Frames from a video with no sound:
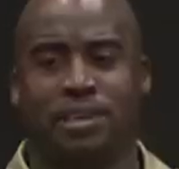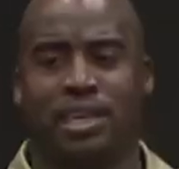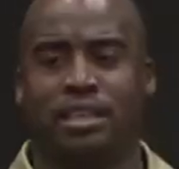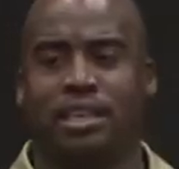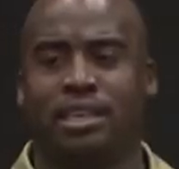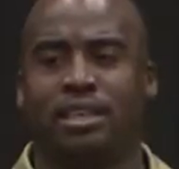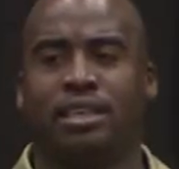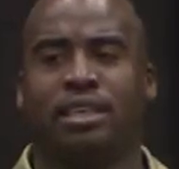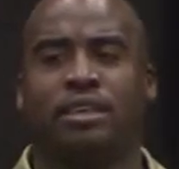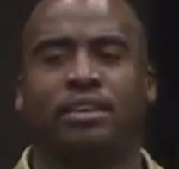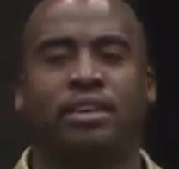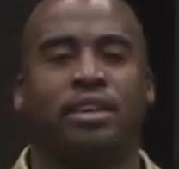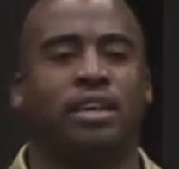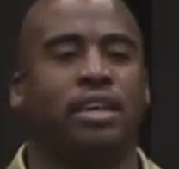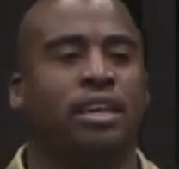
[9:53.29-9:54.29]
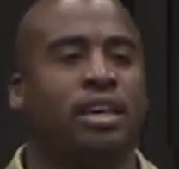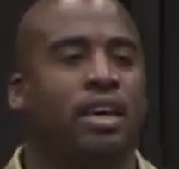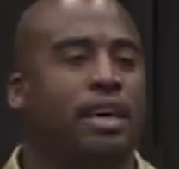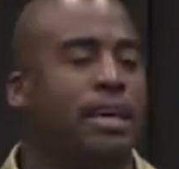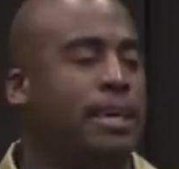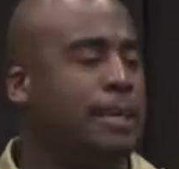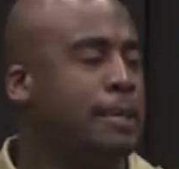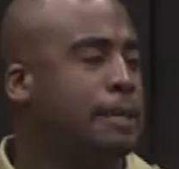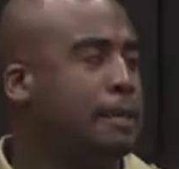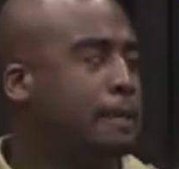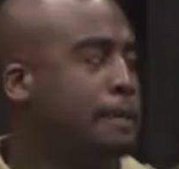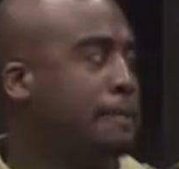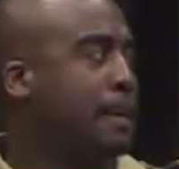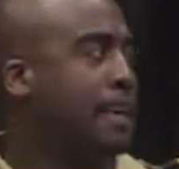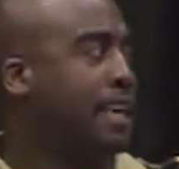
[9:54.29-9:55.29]
getting in here.
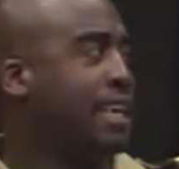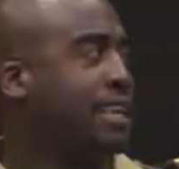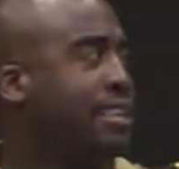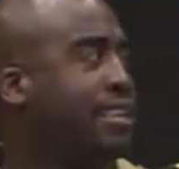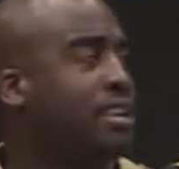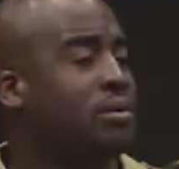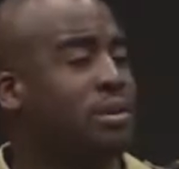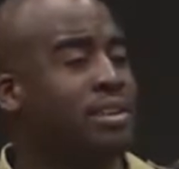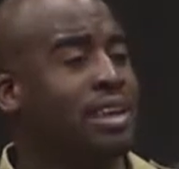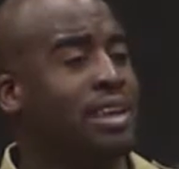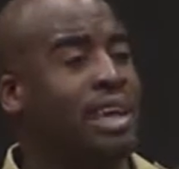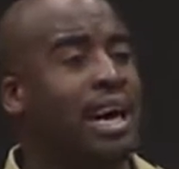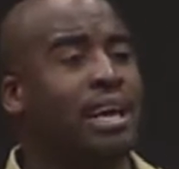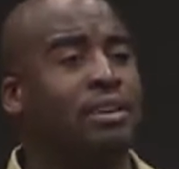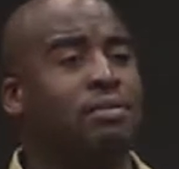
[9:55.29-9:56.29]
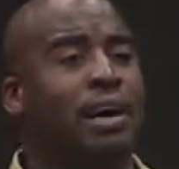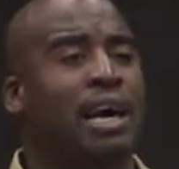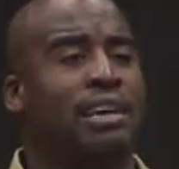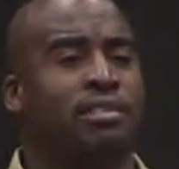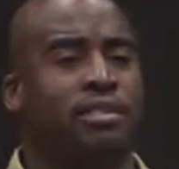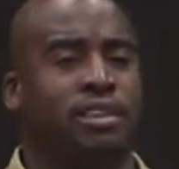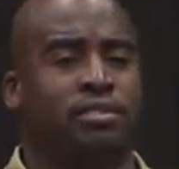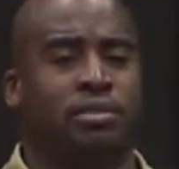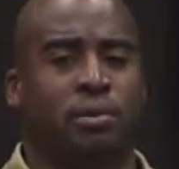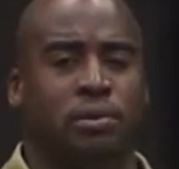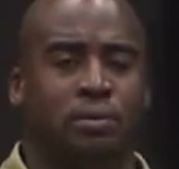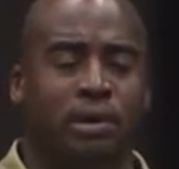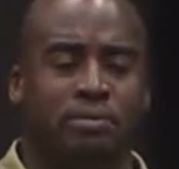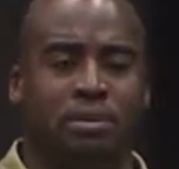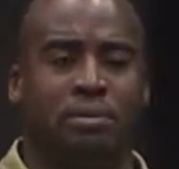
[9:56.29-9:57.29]
Uh, I had to deal with a lot of icing, so we
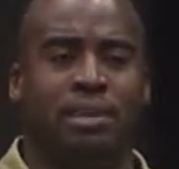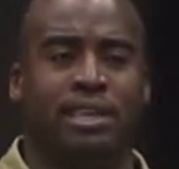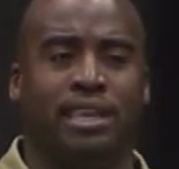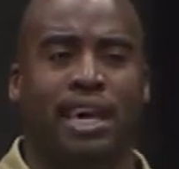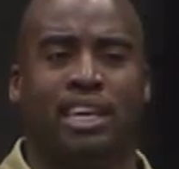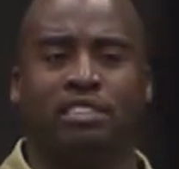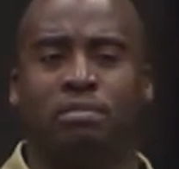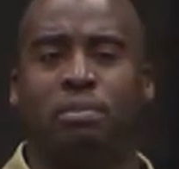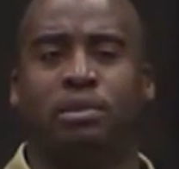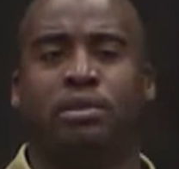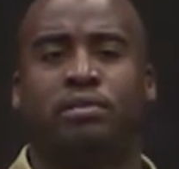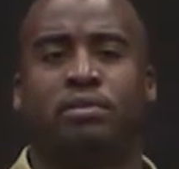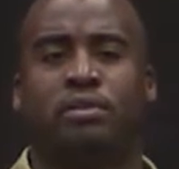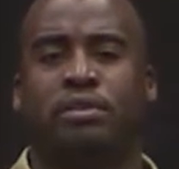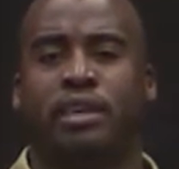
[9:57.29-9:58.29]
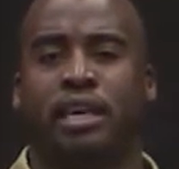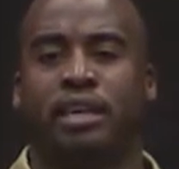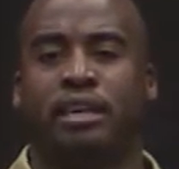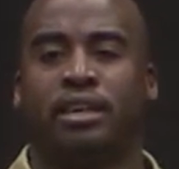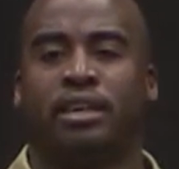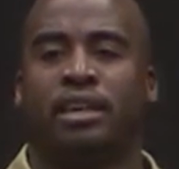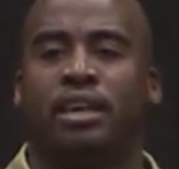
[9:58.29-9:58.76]
went from a nice, beautiful day.